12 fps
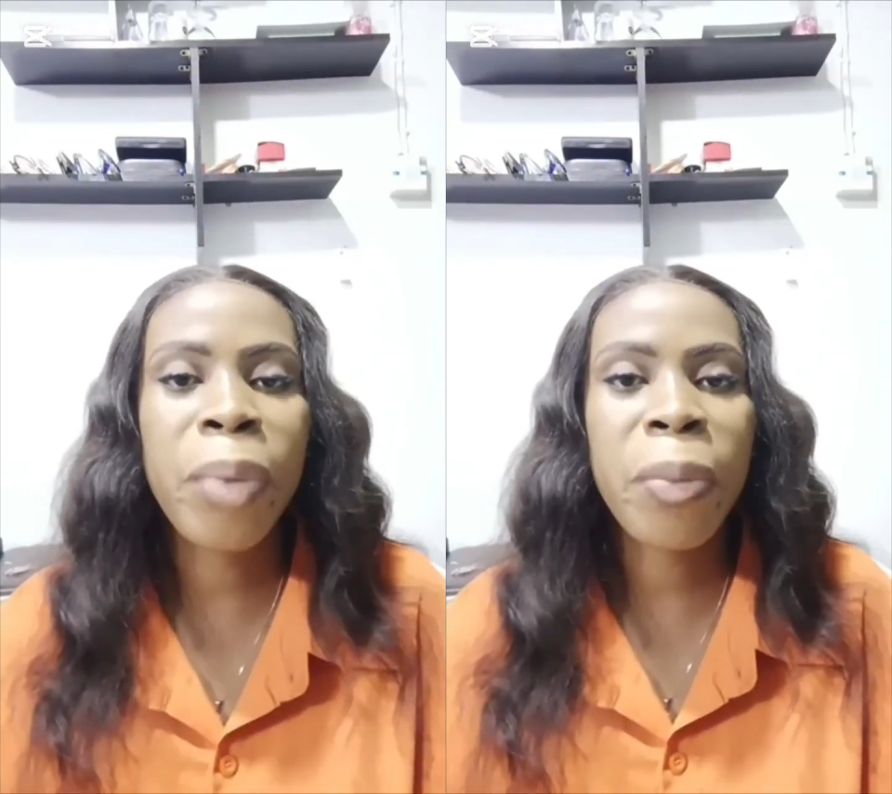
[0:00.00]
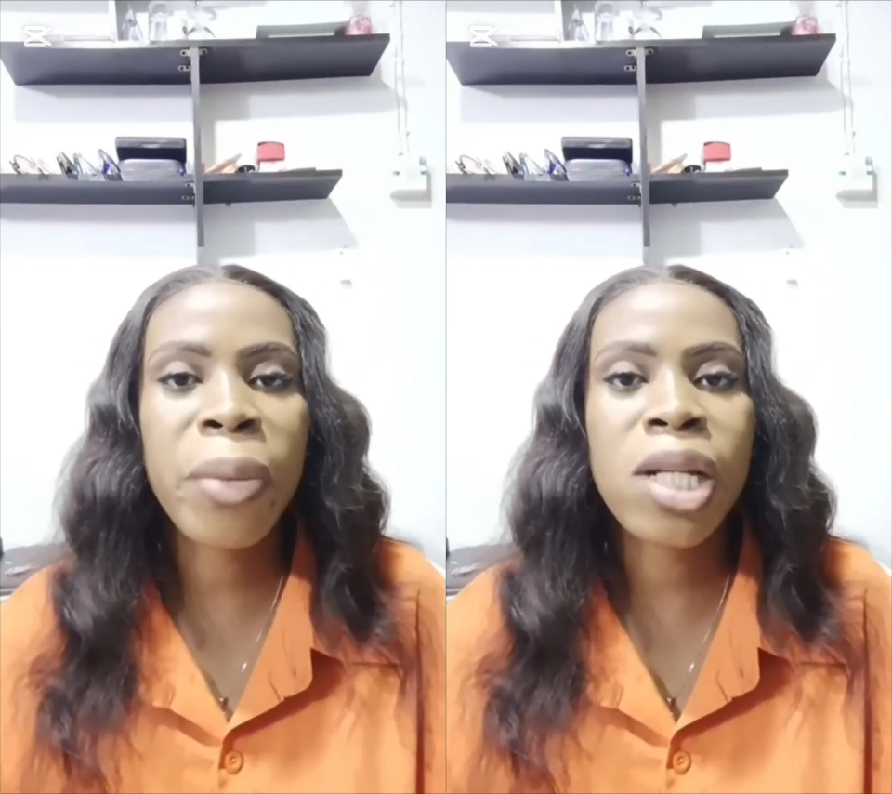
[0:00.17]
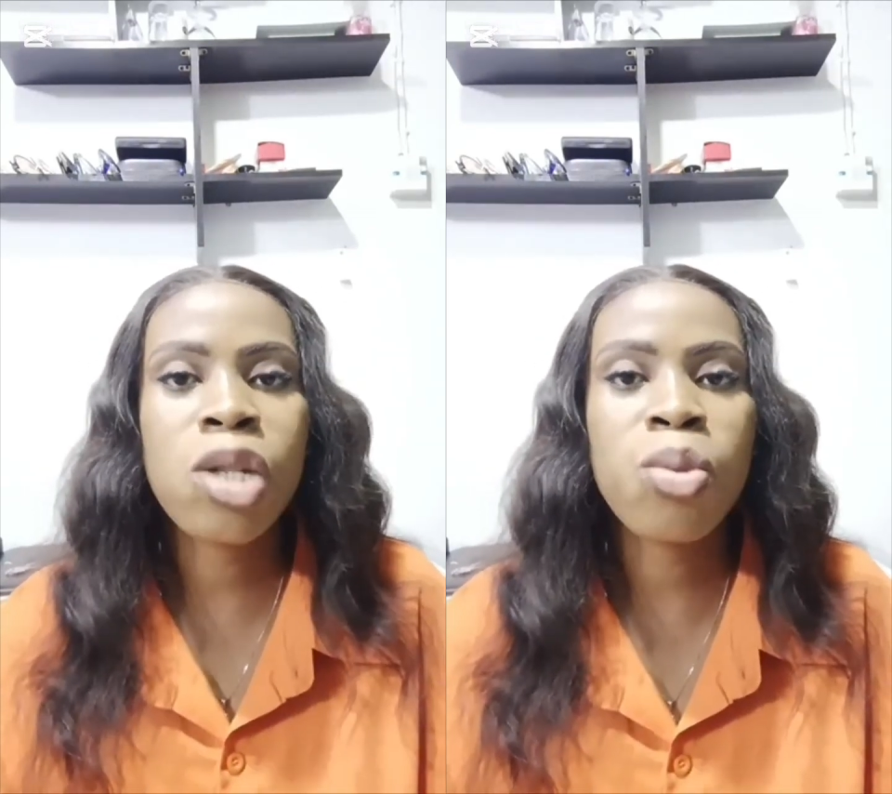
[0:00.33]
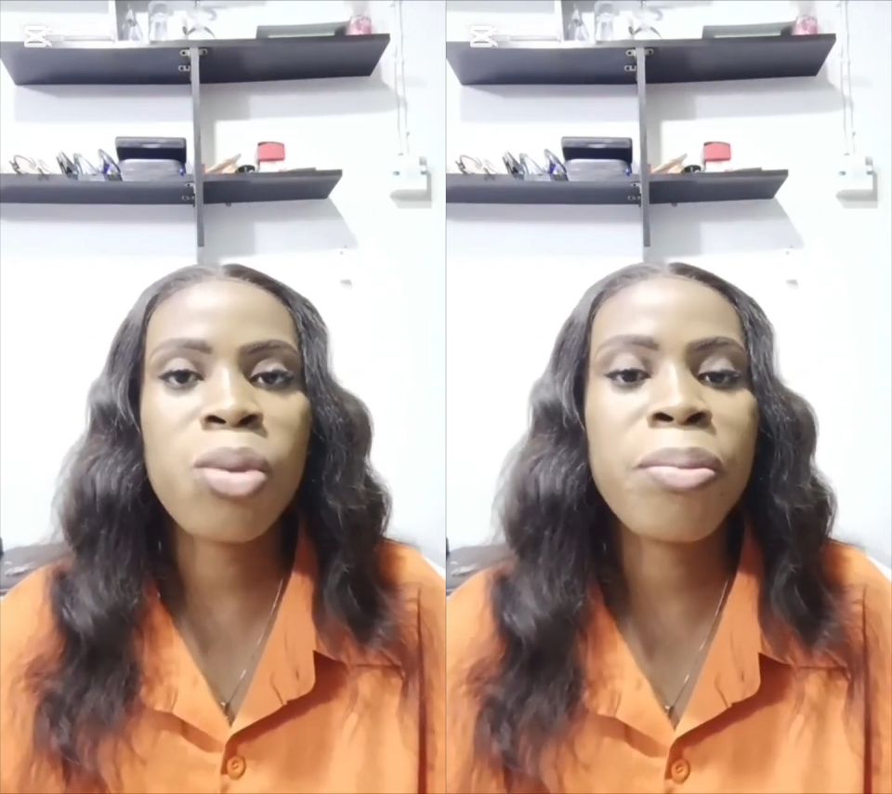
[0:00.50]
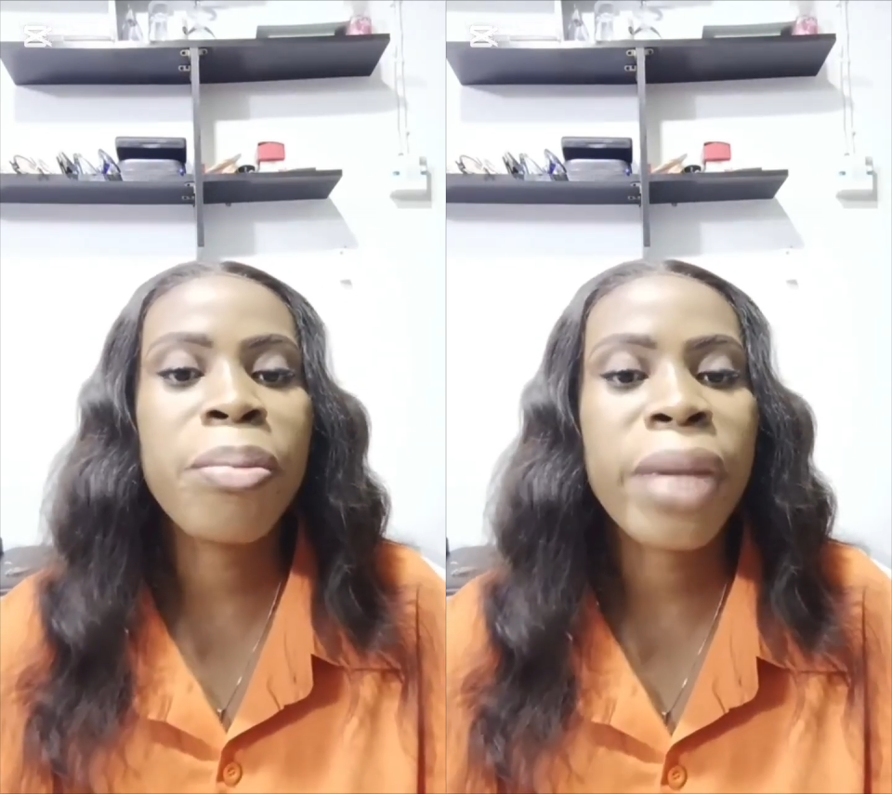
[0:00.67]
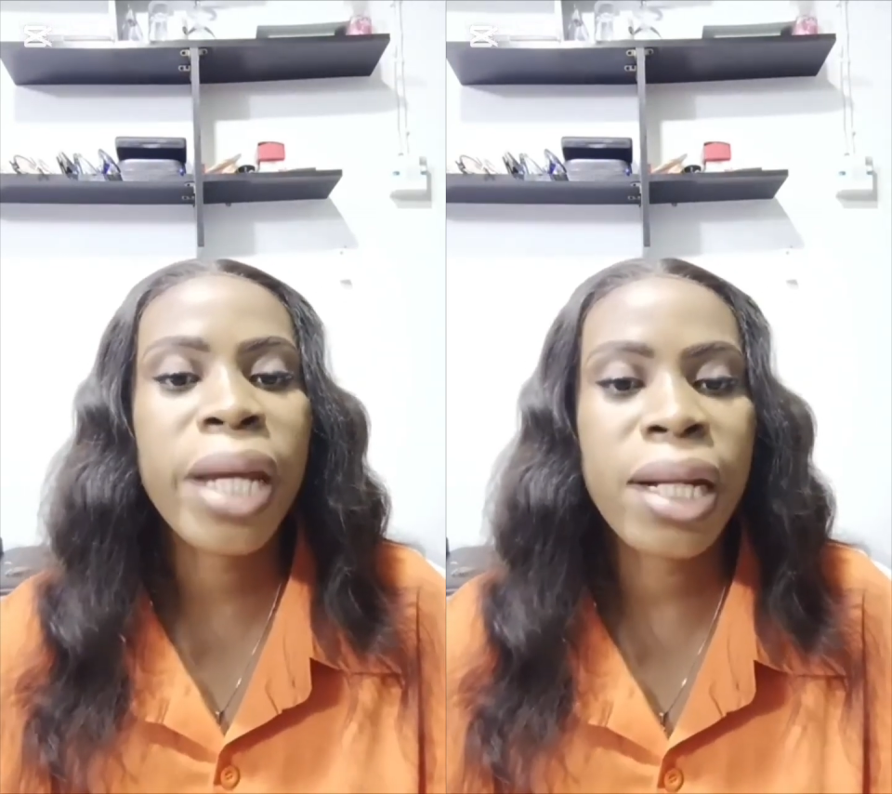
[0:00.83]
payment will be
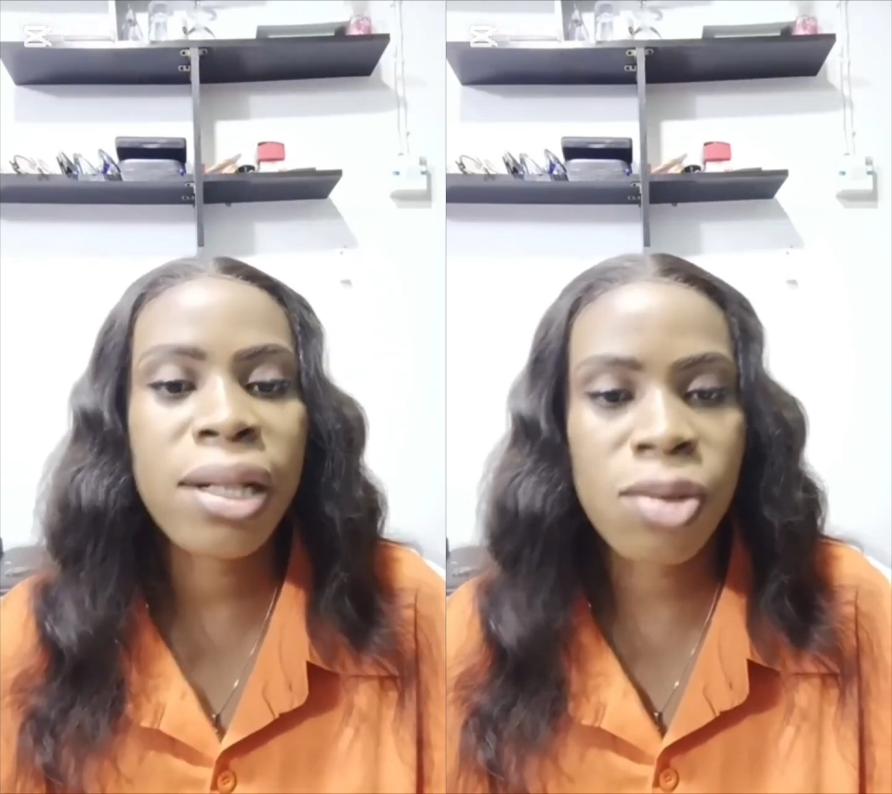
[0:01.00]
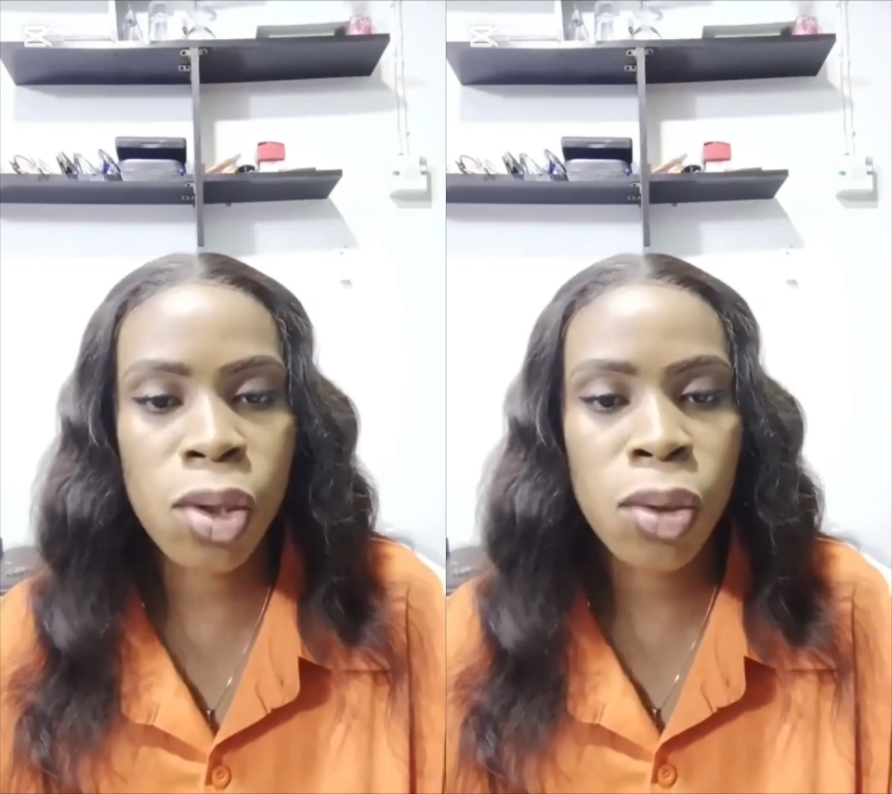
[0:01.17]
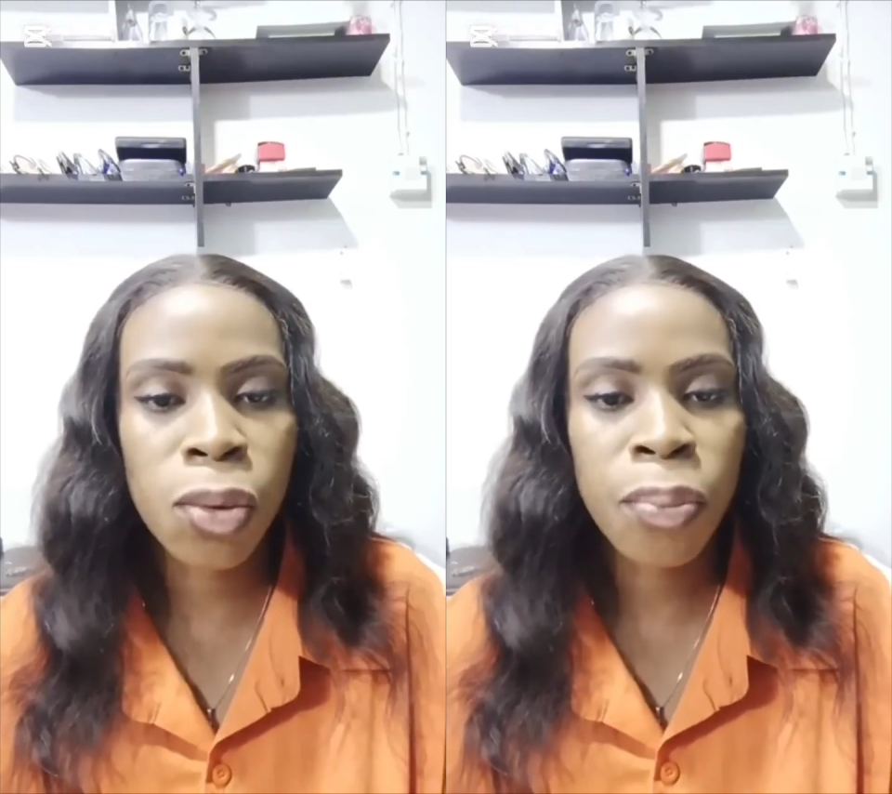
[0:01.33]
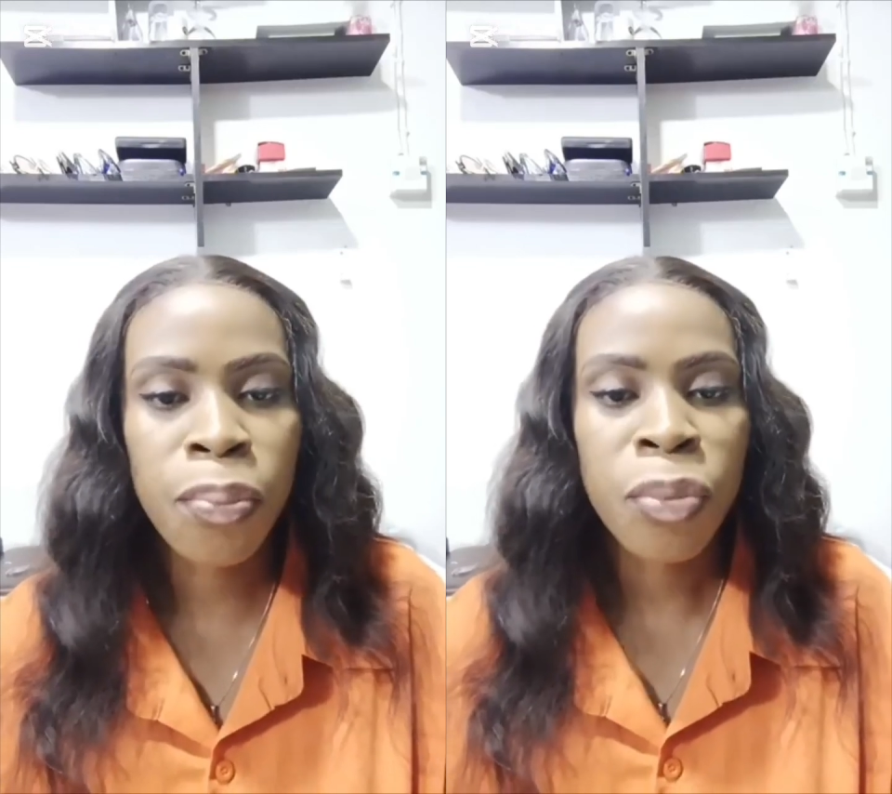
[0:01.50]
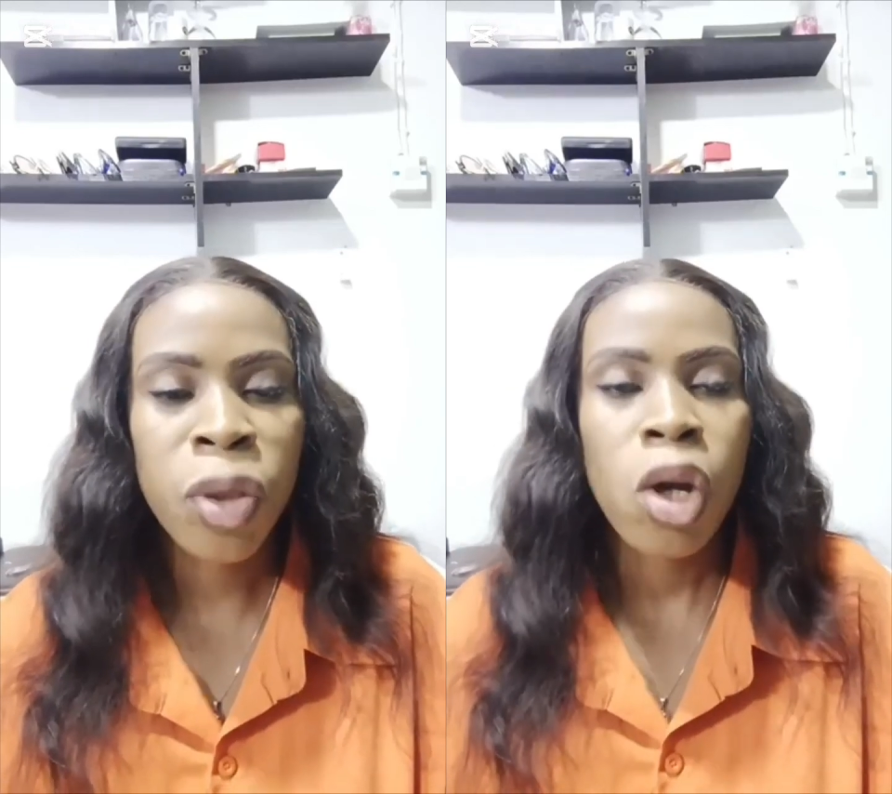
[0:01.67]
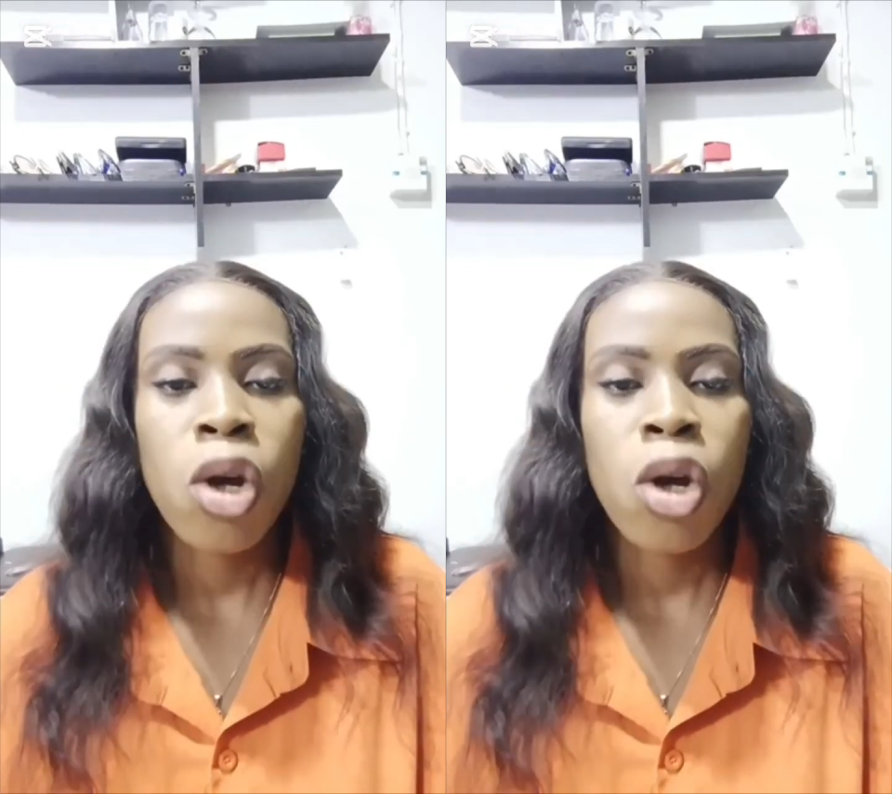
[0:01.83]
made to.